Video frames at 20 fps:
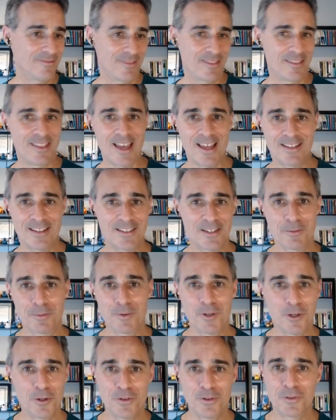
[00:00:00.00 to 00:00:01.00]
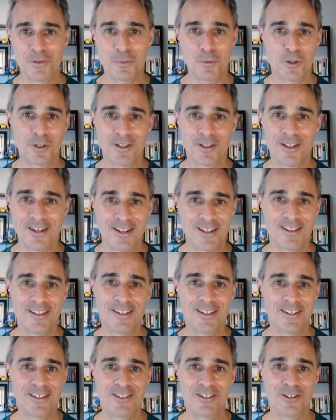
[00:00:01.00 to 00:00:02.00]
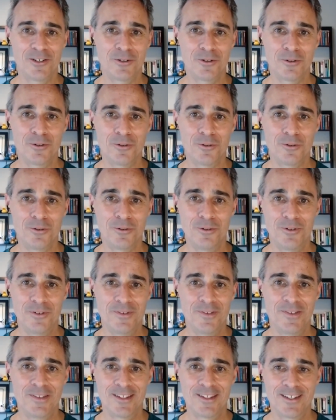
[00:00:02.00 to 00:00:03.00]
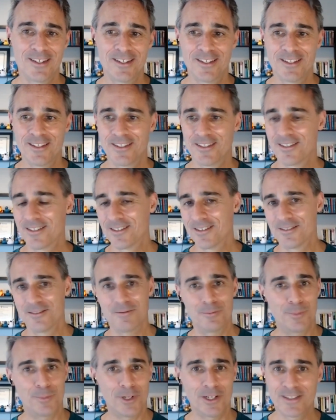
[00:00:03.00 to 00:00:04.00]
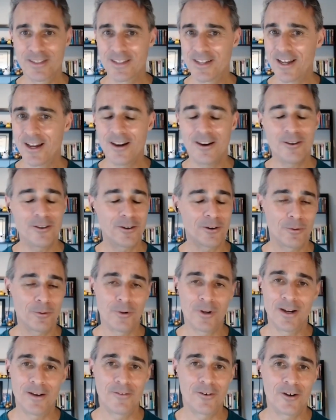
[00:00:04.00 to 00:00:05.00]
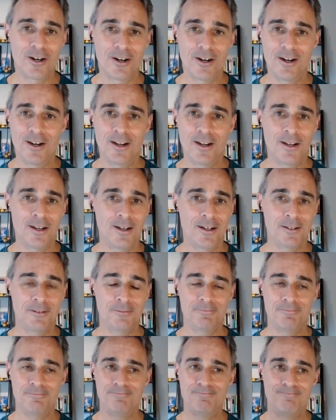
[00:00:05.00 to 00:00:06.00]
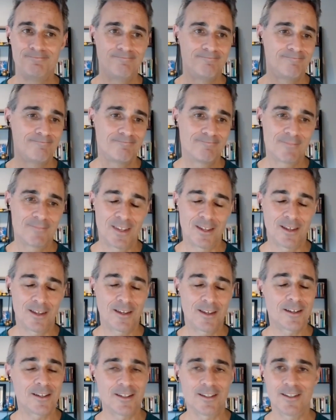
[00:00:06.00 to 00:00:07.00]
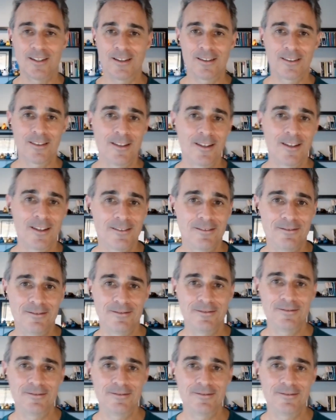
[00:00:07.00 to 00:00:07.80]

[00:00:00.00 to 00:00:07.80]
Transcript: that zip code is more likely to bust out or whatever, yeah, I